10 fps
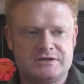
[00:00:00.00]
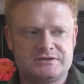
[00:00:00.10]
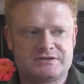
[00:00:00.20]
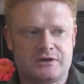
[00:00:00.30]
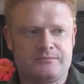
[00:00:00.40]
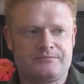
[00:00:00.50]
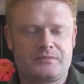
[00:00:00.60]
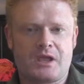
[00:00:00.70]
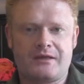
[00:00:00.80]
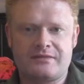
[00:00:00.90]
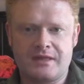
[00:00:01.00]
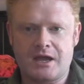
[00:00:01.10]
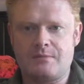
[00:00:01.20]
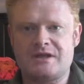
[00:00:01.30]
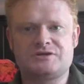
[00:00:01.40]
So I
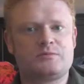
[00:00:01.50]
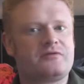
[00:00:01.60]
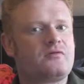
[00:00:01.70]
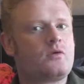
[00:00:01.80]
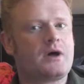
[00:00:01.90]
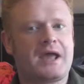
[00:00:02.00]
think I mentioned before,